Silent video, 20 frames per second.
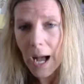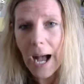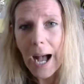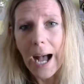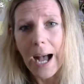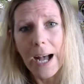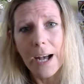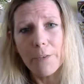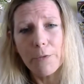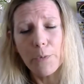
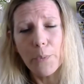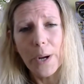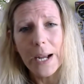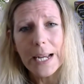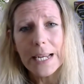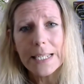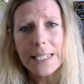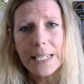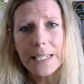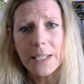Have
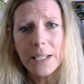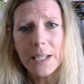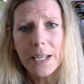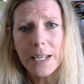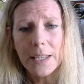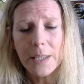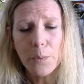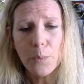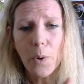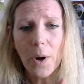ways
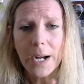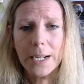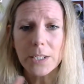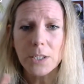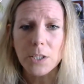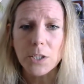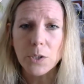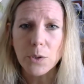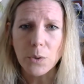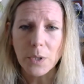in the wider
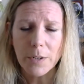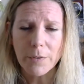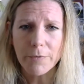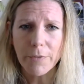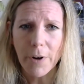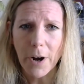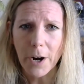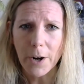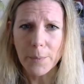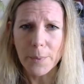school
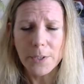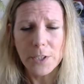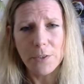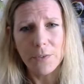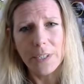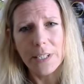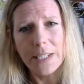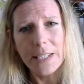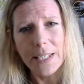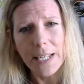environment of
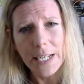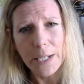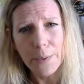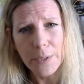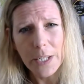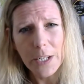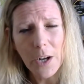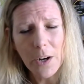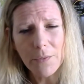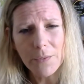continuing
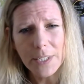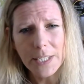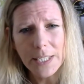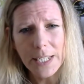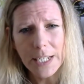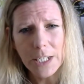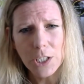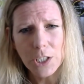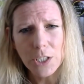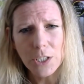the
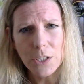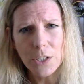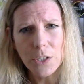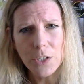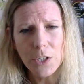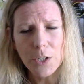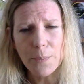conversations.